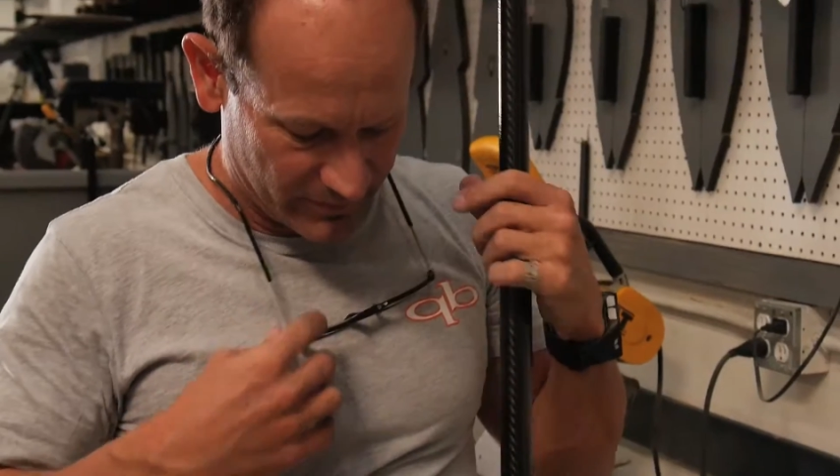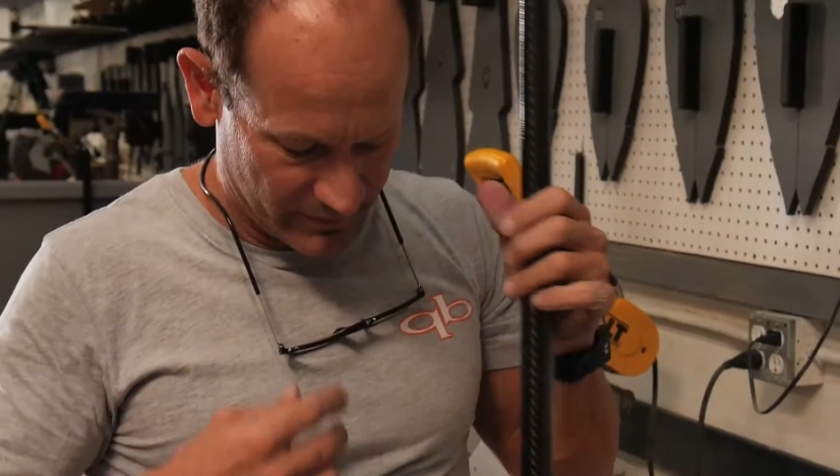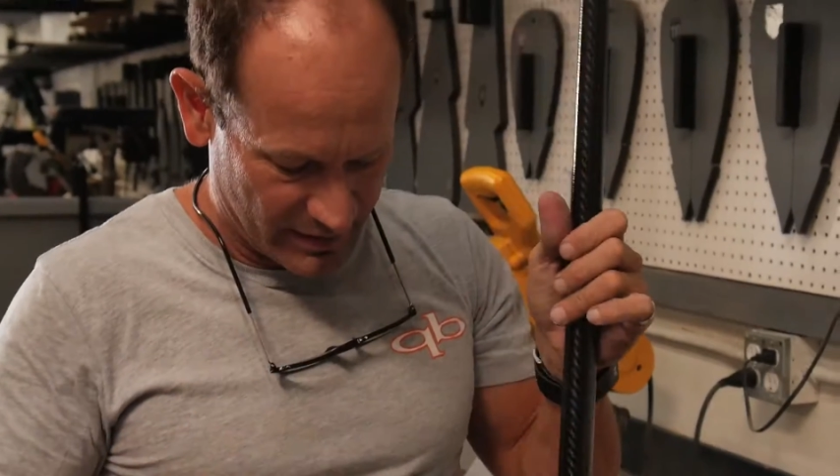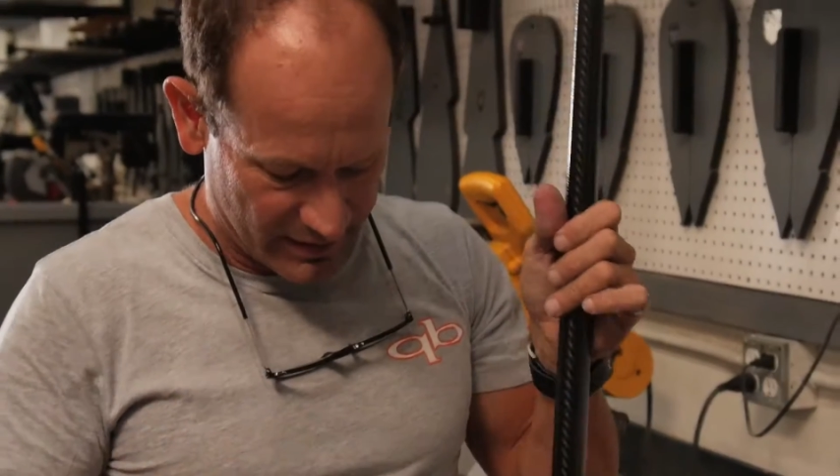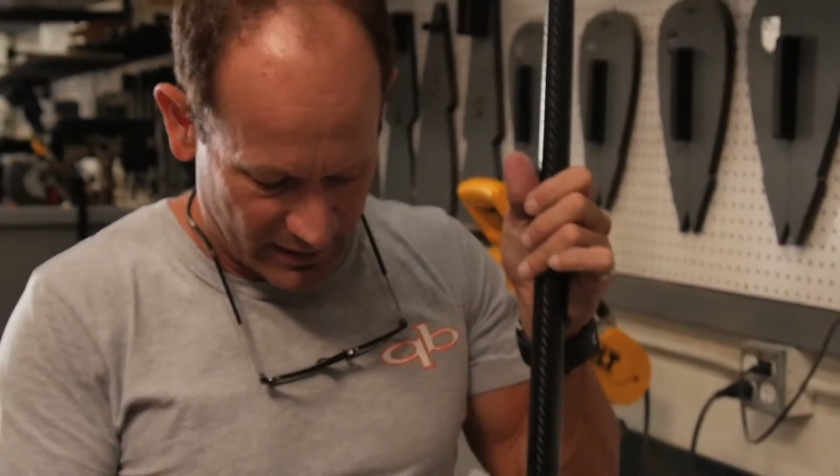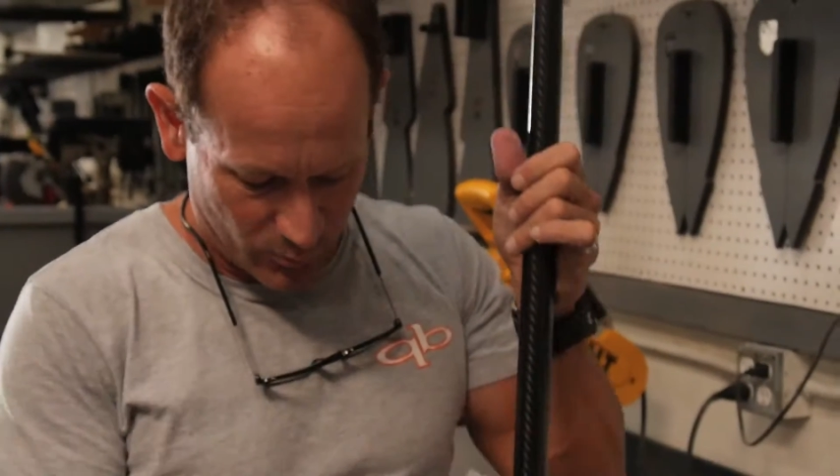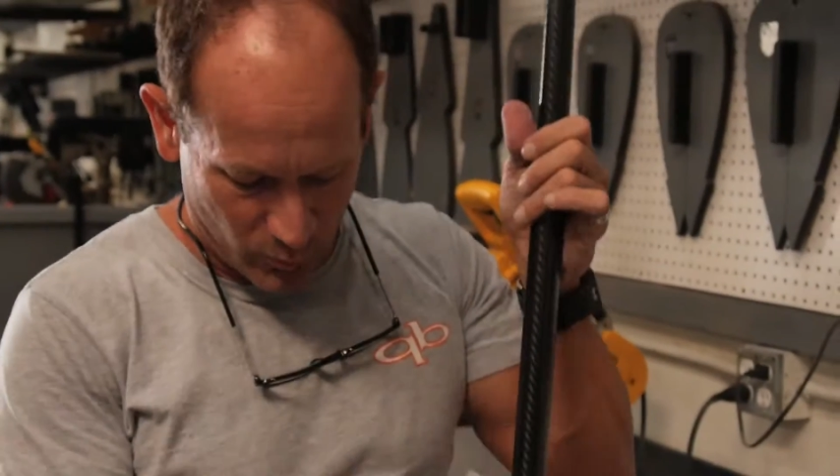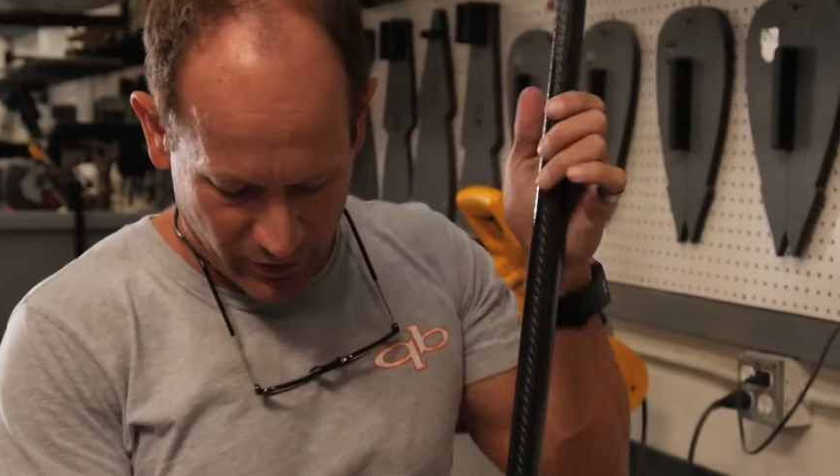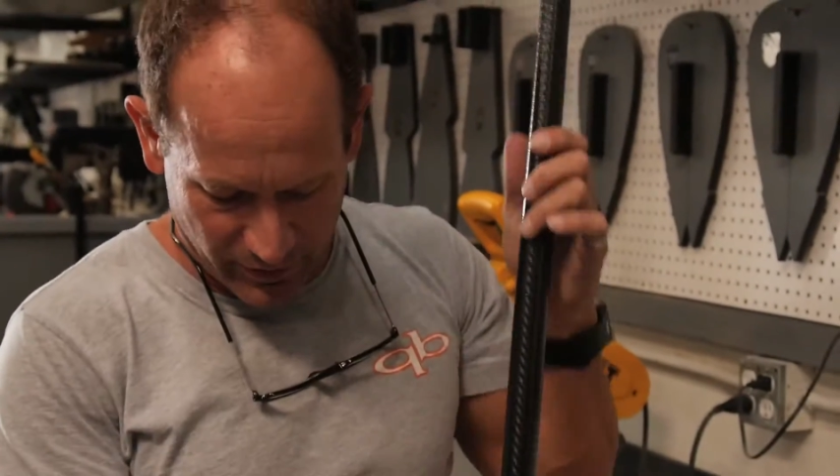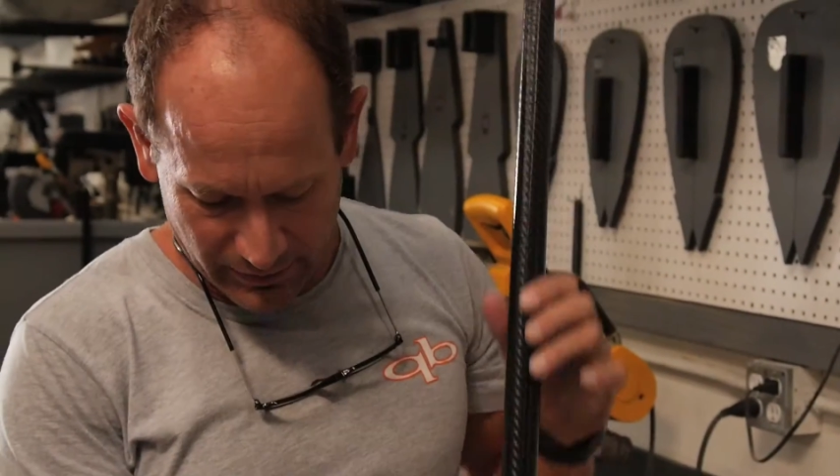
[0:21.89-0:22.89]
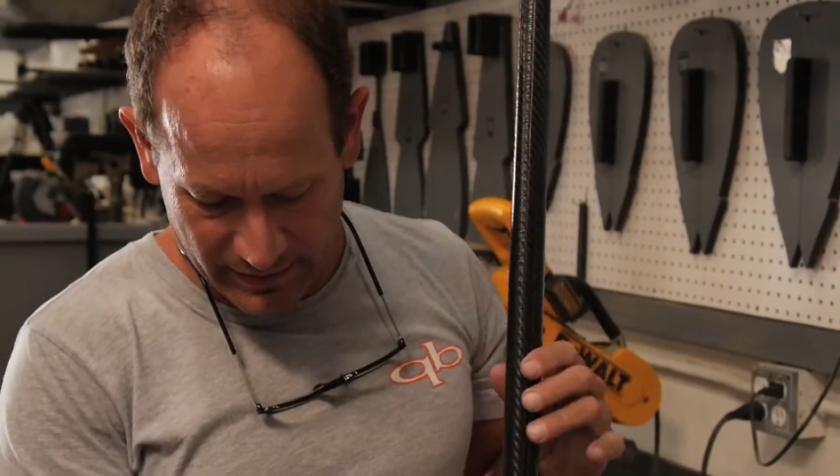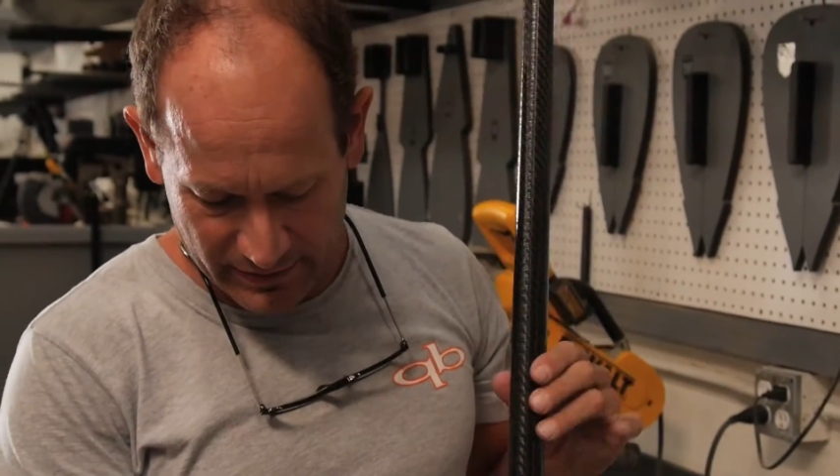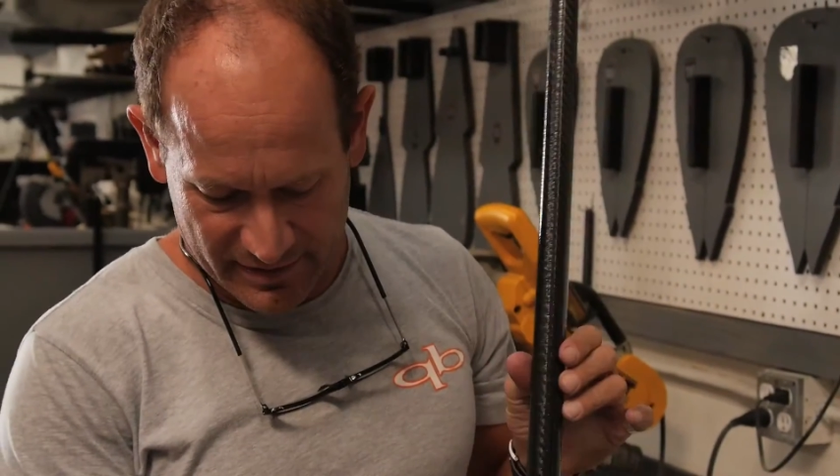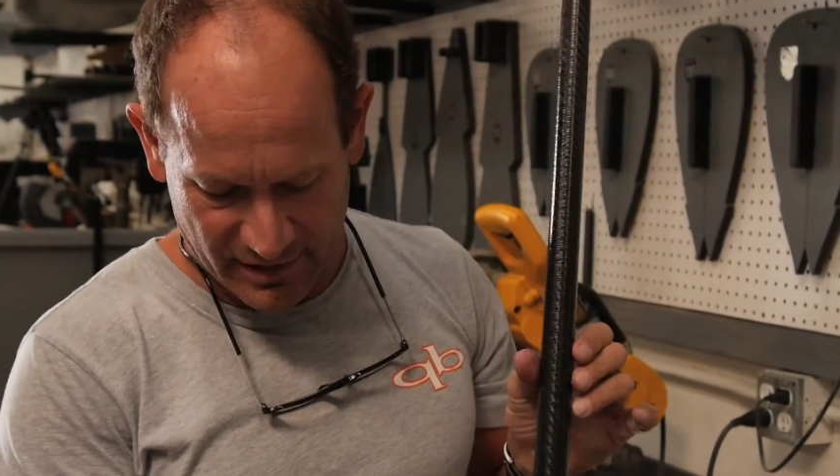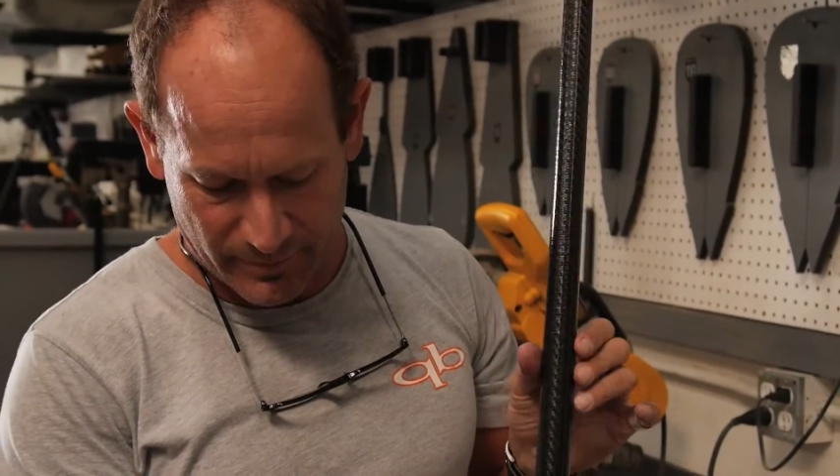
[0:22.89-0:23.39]
detect where the
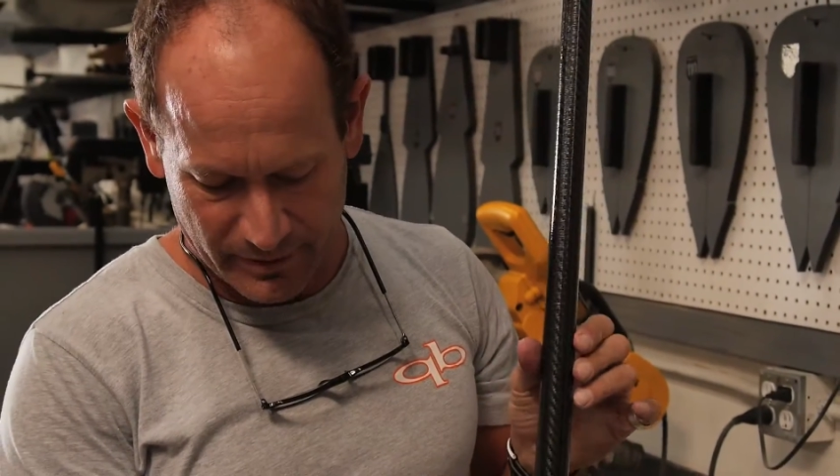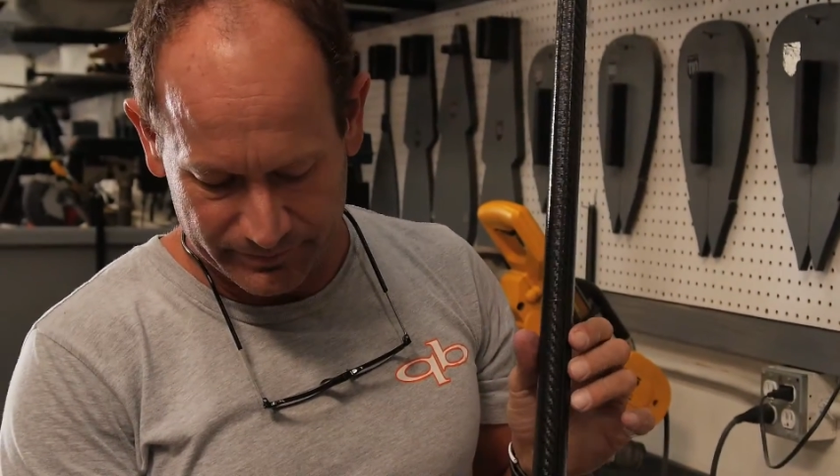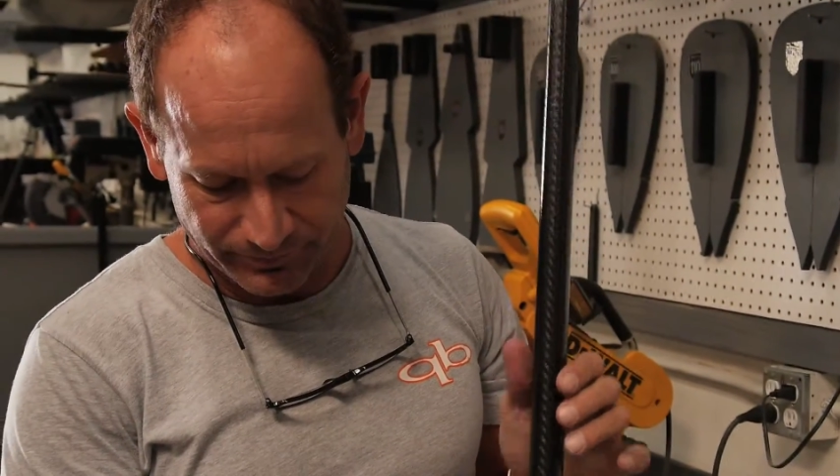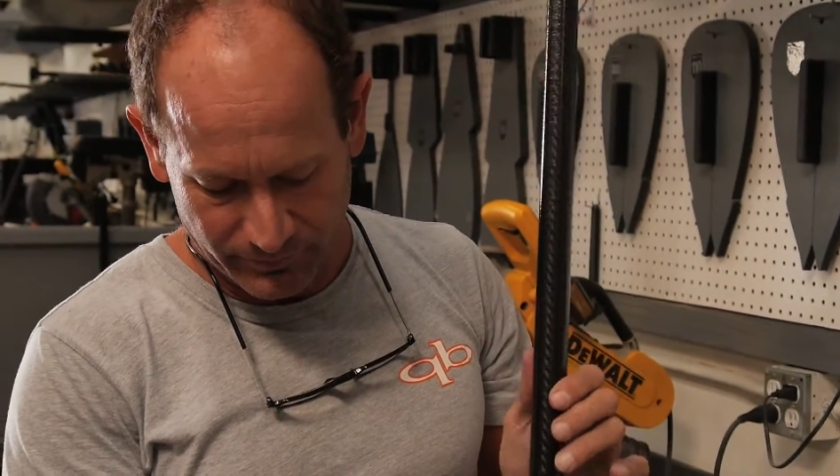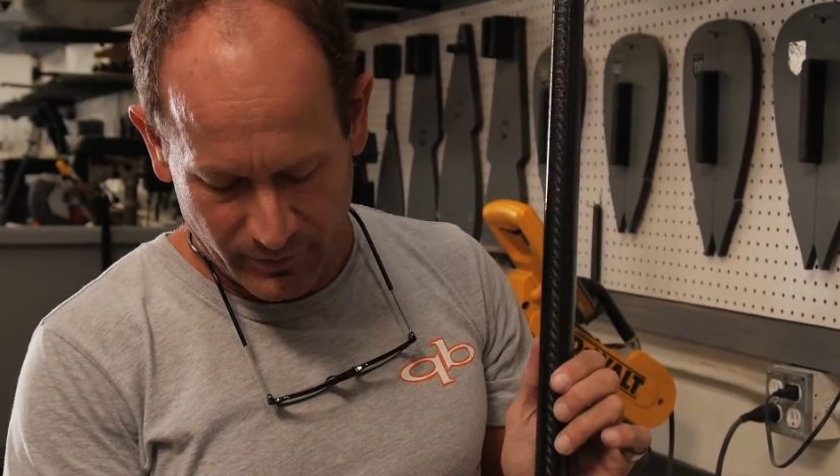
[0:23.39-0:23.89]
leak is coming